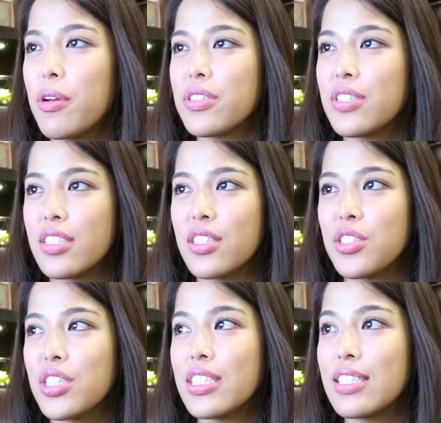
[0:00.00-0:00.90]
your
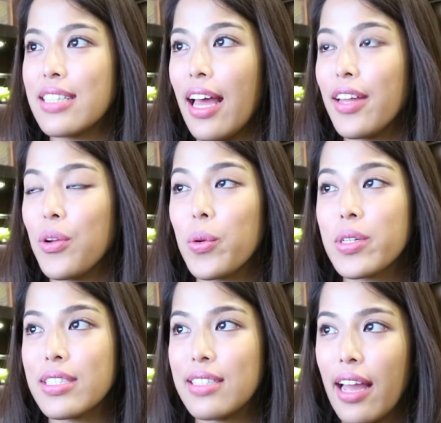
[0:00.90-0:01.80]
signature design
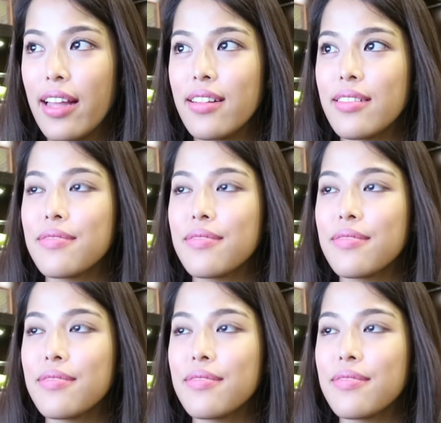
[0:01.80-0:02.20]
or style?